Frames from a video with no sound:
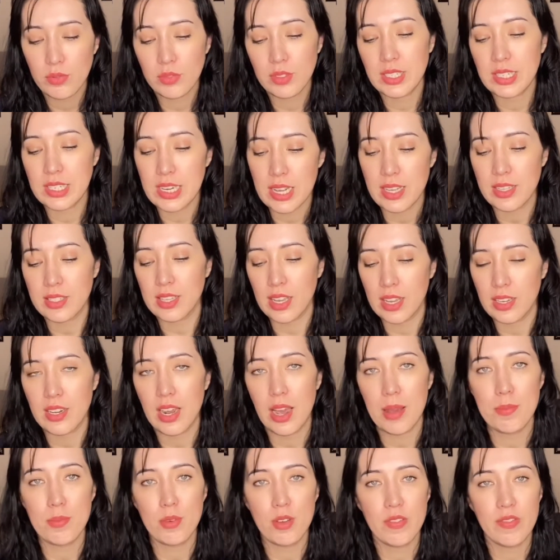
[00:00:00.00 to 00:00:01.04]
DC type
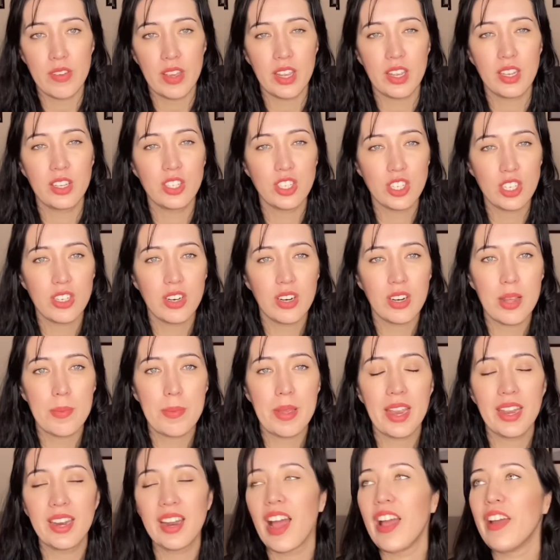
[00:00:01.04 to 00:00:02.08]
movie. Do you know what I
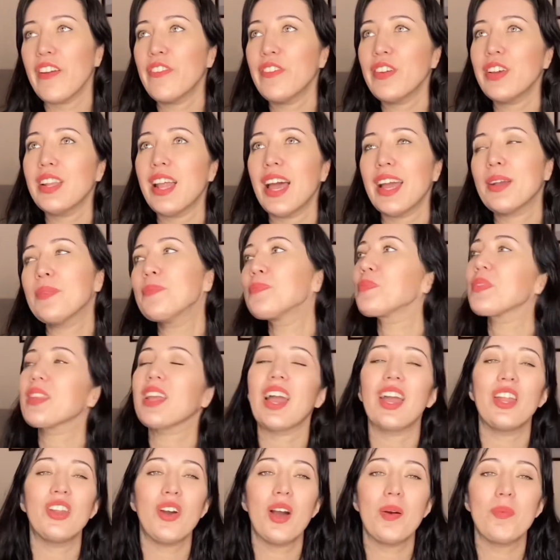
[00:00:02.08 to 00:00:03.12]
mean? I feel like,
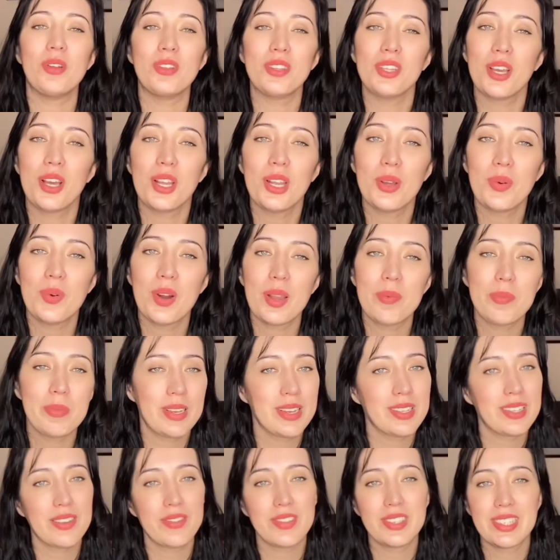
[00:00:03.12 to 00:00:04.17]
I know I'm not the only one
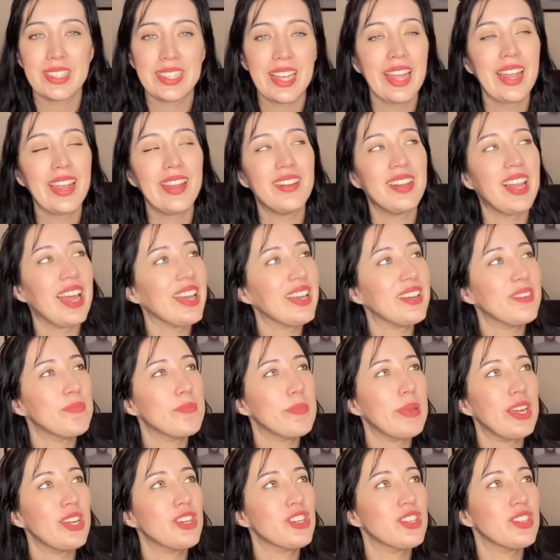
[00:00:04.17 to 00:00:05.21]
because I've seen like
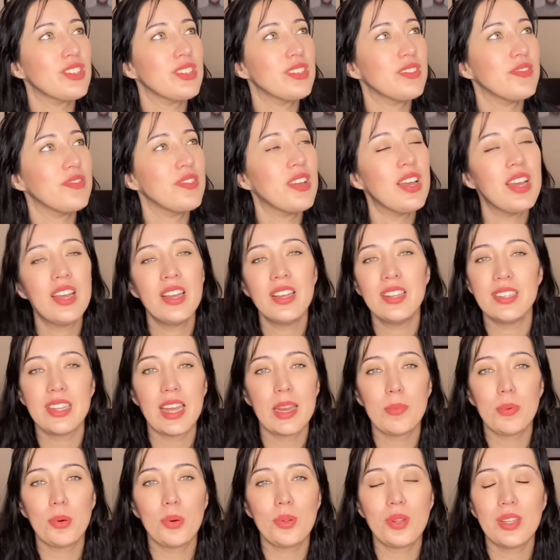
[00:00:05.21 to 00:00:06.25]
pictures of
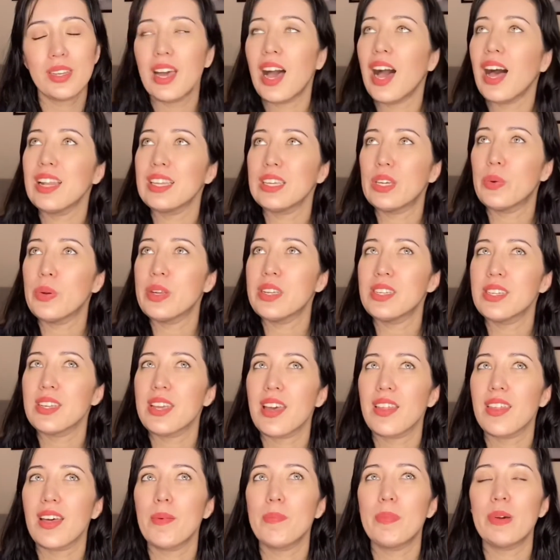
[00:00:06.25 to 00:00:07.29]
Deadpool and Harley Quinn
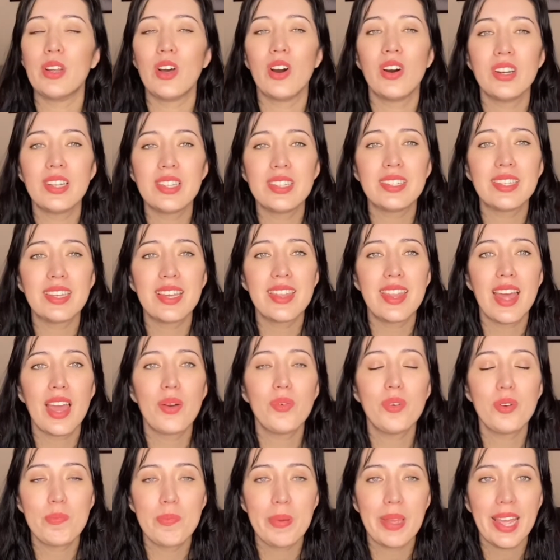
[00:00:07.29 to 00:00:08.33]
together, but honestly, they
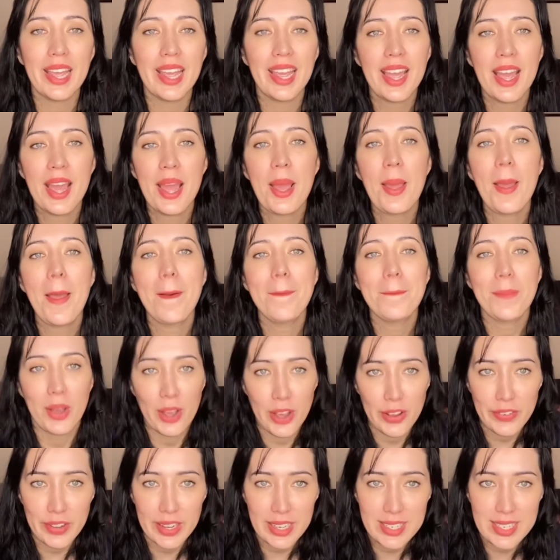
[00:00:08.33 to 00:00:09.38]
would be
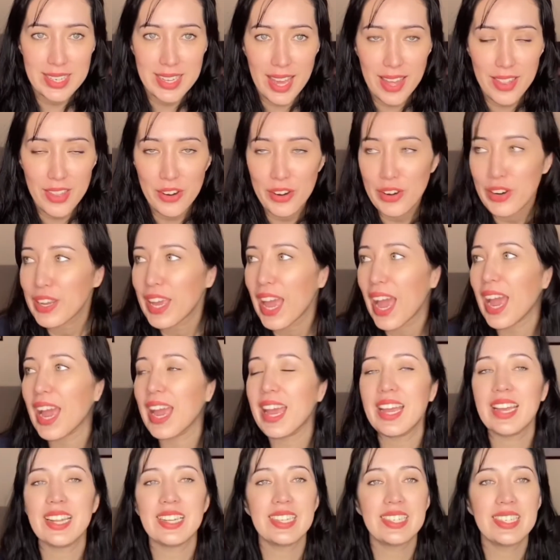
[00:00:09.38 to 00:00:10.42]
perfect together,
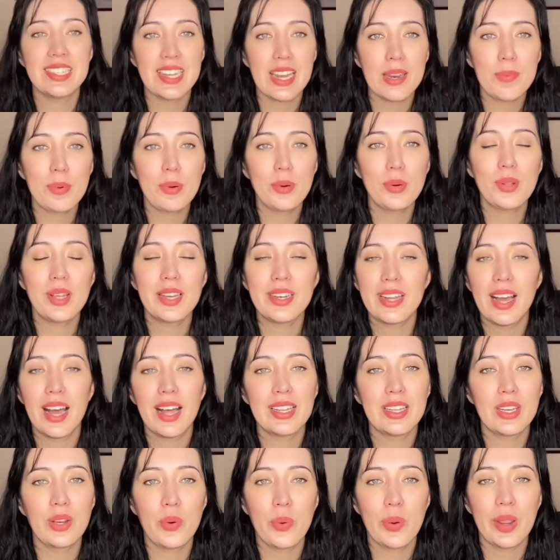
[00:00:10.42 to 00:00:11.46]
okay? Deadpool and
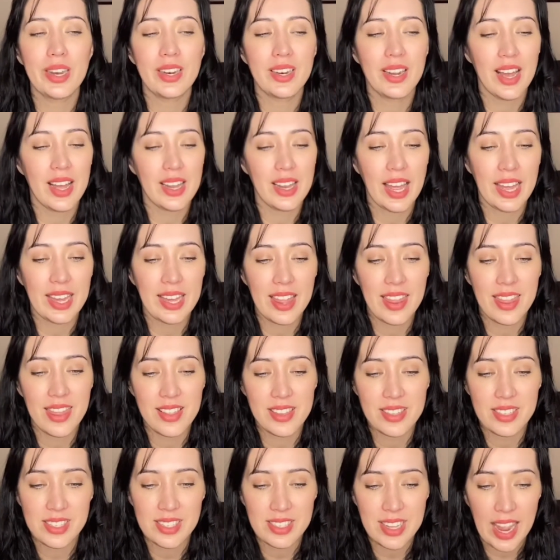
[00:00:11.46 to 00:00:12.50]
Harley Quinn are like the
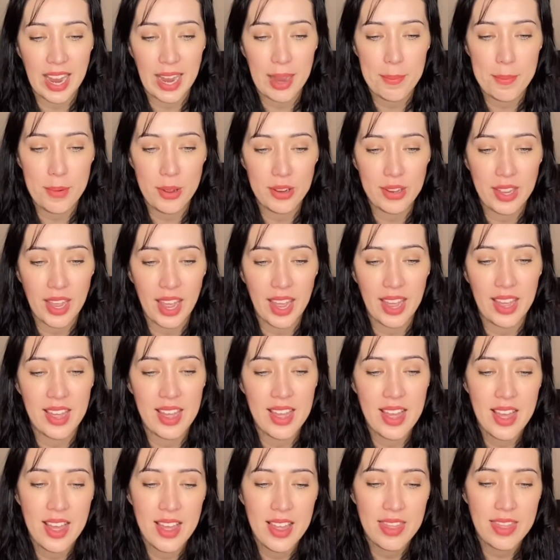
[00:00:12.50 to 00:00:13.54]
same, okay?
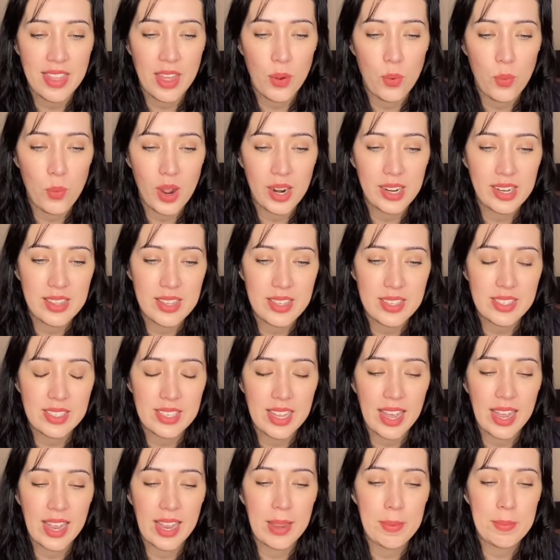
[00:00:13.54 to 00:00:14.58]
They're one and the
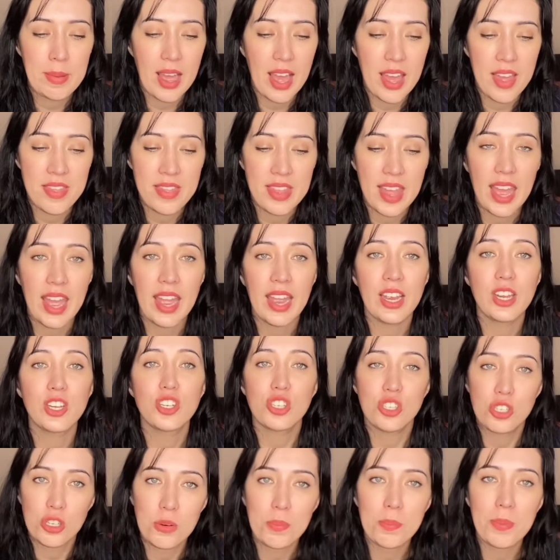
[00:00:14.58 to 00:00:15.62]
same, and they
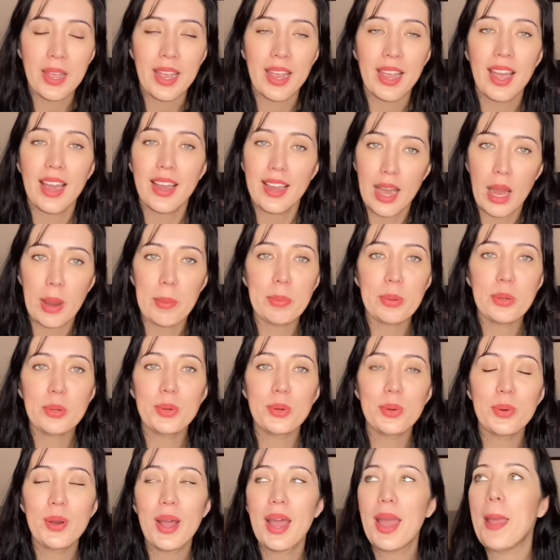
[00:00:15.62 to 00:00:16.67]
should be a
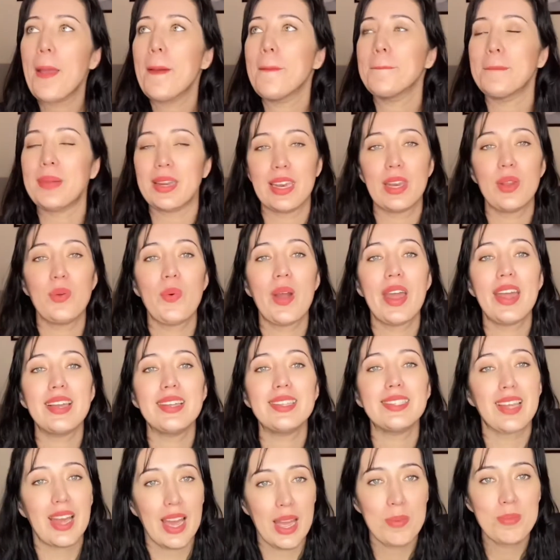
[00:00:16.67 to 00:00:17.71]
couple. But anyways,
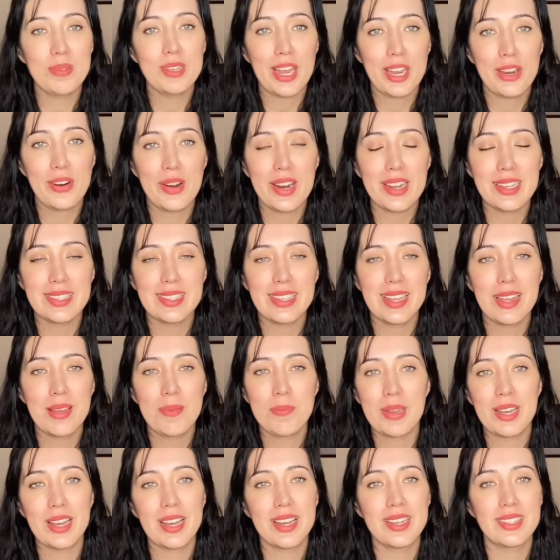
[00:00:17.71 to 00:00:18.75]
I'm digressing
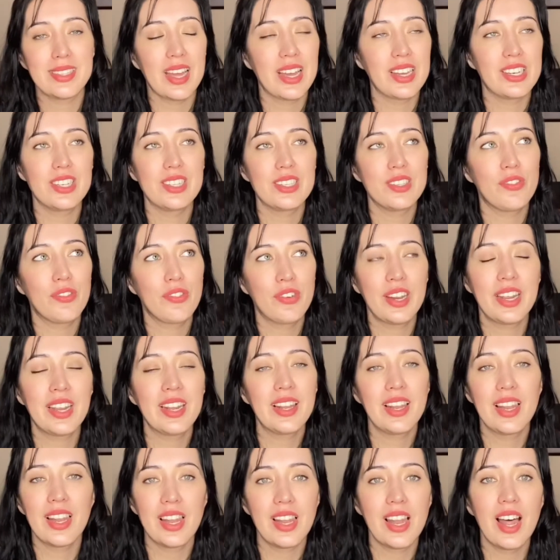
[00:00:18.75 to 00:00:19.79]
because I just
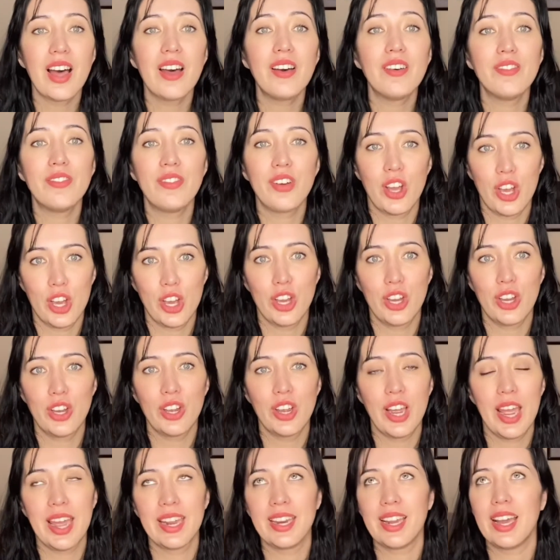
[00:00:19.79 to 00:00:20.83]
freaking love her,
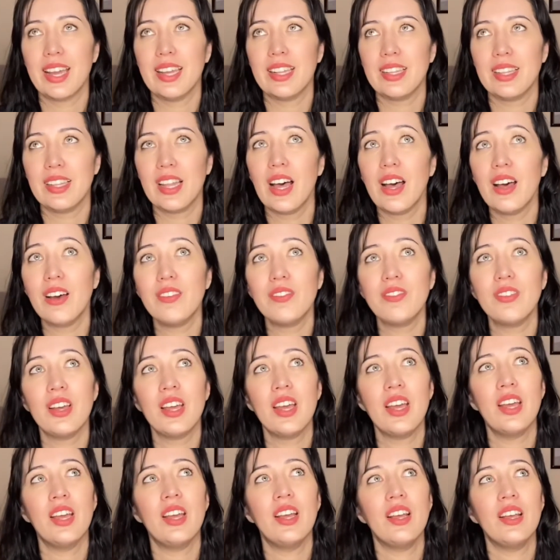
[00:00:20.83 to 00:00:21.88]
and I love
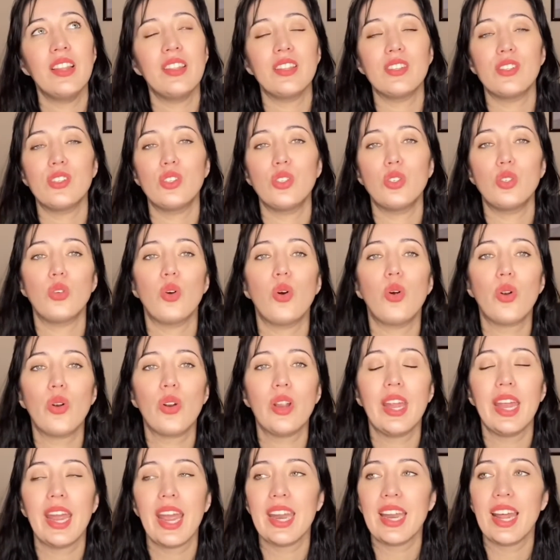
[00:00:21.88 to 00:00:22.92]
this
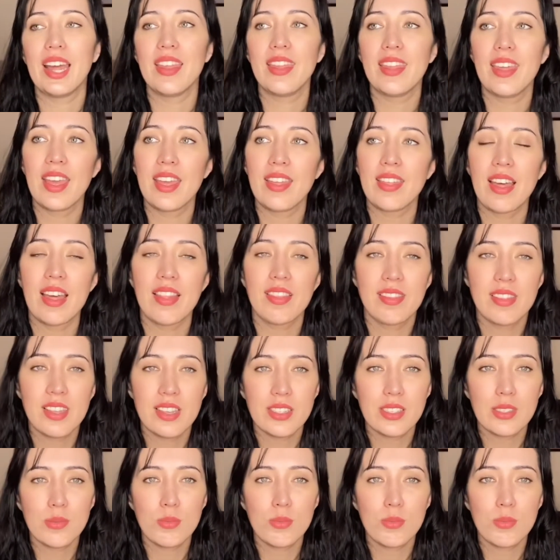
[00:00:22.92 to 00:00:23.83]
story, and I think that this